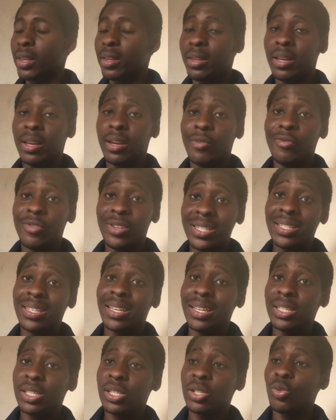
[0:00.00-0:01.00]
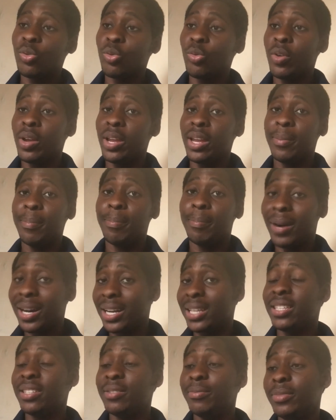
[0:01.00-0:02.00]
research were
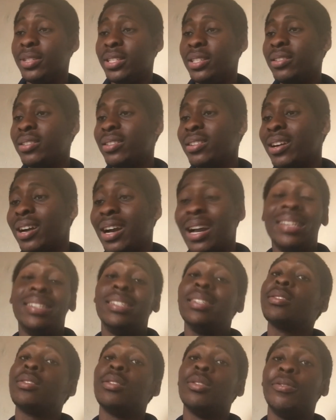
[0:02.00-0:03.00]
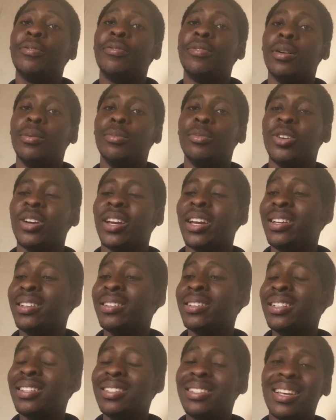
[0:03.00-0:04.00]
backing me, I just love Farm Milk, and
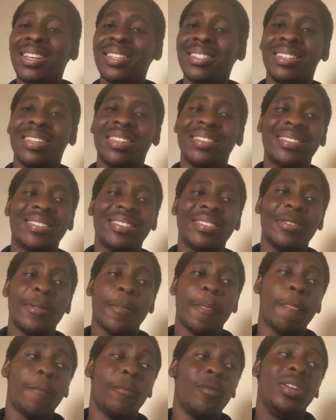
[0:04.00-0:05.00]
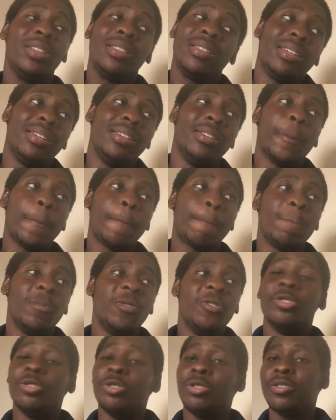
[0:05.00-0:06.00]
that's just one thing you
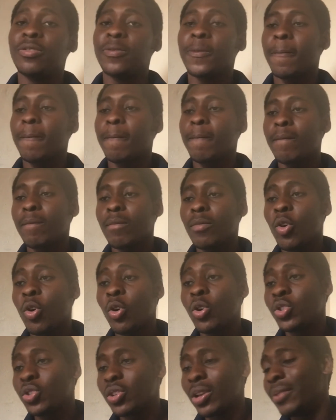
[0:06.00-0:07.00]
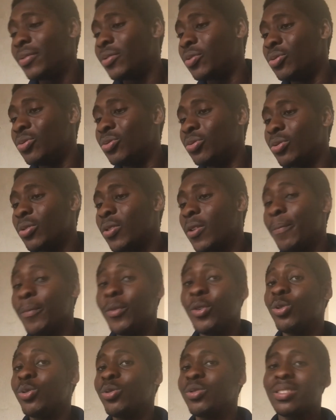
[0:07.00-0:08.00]
should all strive to do,
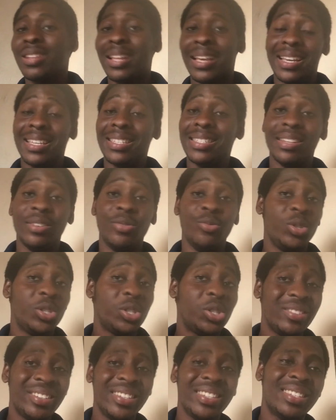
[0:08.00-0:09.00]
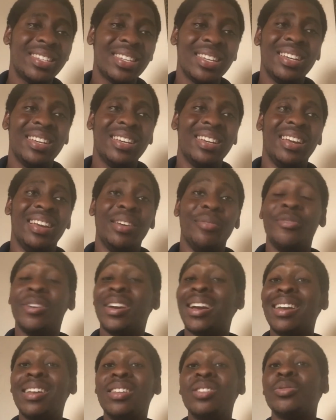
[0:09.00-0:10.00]
because like I said, we shouldn't
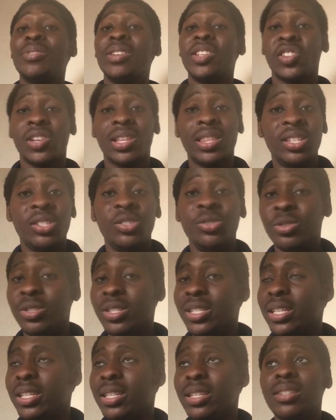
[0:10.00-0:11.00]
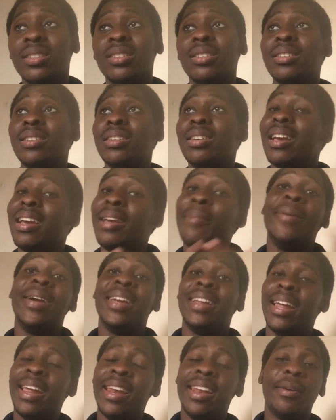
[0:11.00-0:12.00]
regardless of the strategy you take, it might
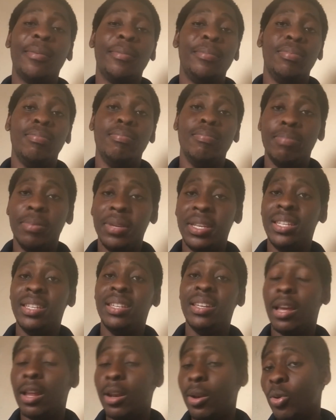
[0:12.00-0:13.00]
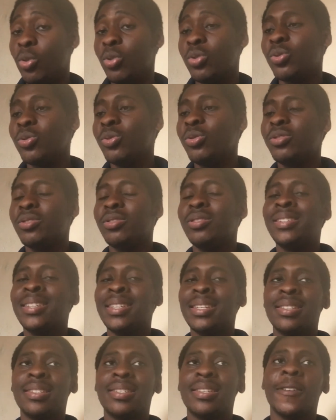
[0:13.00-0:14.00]
end up being a loss. So you should
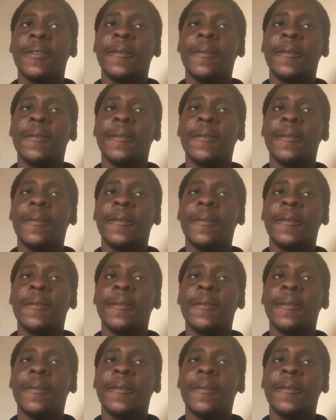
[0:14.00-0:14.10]
just